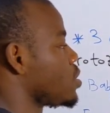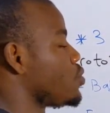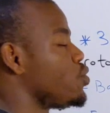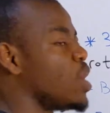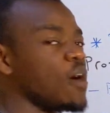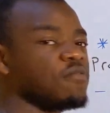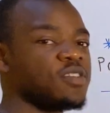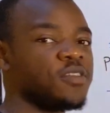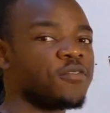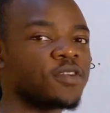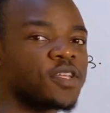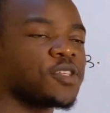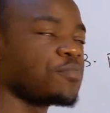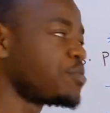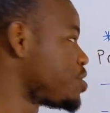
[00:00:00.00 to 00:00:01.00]
We have
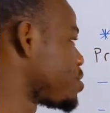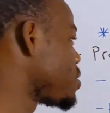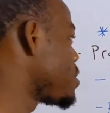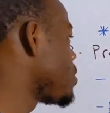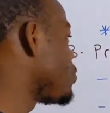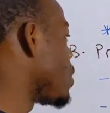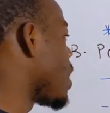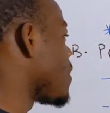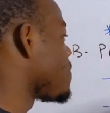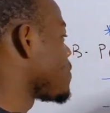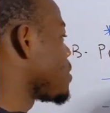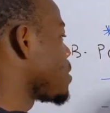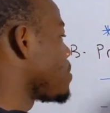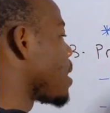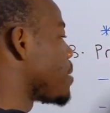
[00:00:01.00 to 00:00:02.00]
different species. We have
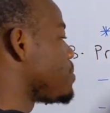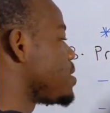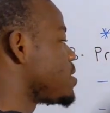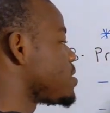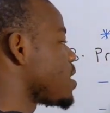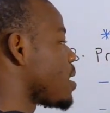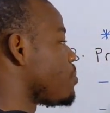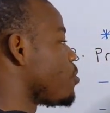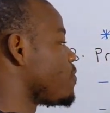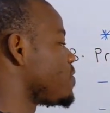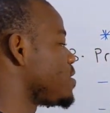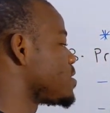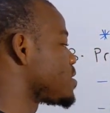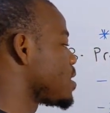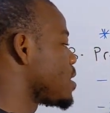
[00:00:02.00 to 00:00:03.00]
Babesia
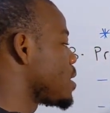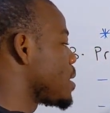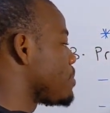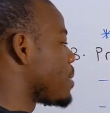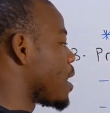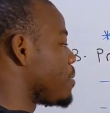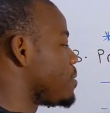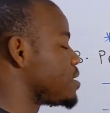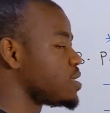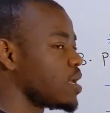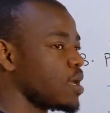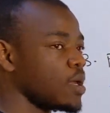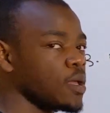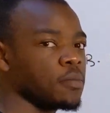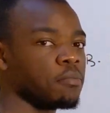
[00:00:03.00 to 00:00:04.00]
bovis,
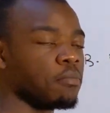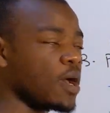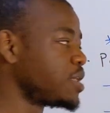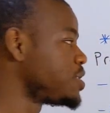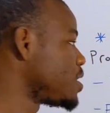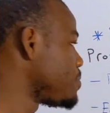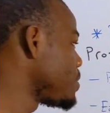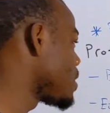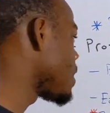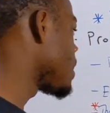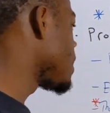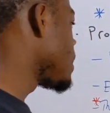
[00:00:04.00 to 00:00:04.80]
Babesia bigemina.